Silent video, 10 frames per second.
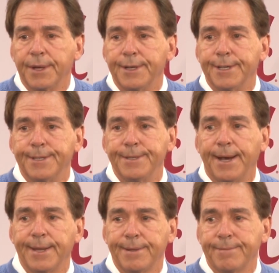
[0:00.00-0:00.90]

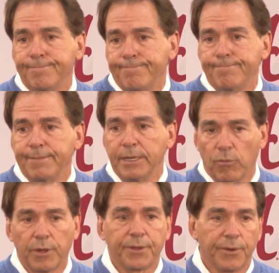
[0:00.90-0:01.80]
not in
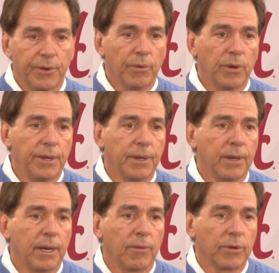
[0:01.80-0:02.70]
what they're doing,
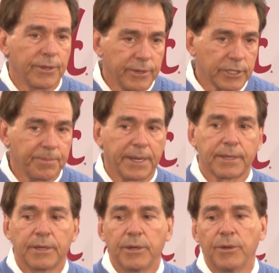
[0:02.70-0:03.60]
what they're
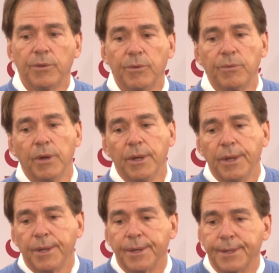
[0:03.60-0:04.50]
expected to do.
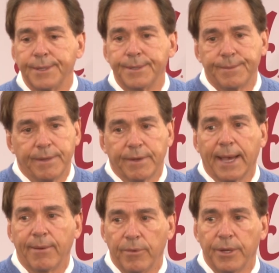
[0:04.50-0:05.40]
They've
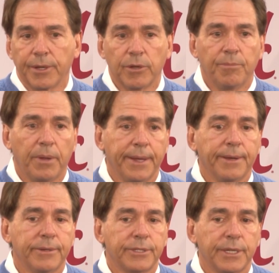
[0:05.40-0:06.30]
got really good
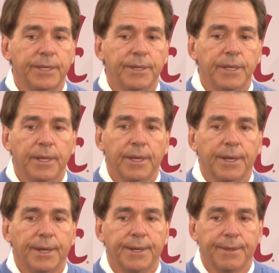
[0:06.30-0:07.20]
players, and
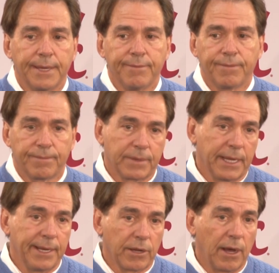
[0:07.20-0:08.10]
they've
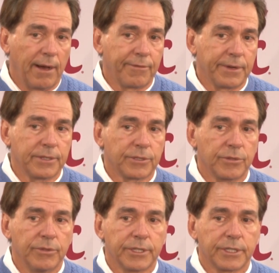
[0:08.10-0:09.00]
gained confidence
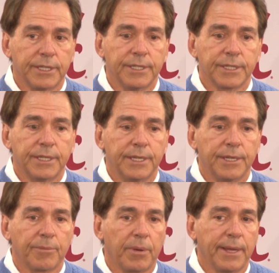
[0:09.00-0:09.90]
through this season, and
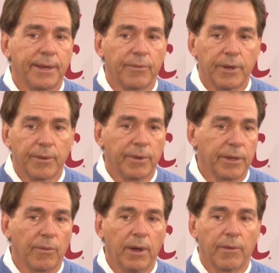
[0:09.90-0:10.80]
they're playing really,
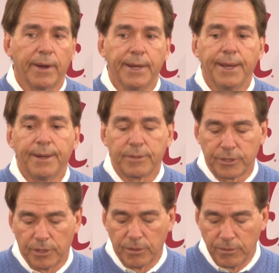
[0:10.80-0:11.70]
really well right now.
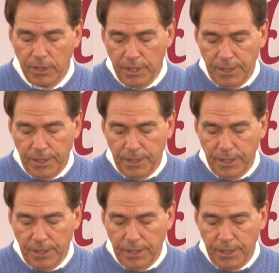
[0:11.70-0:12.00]
So,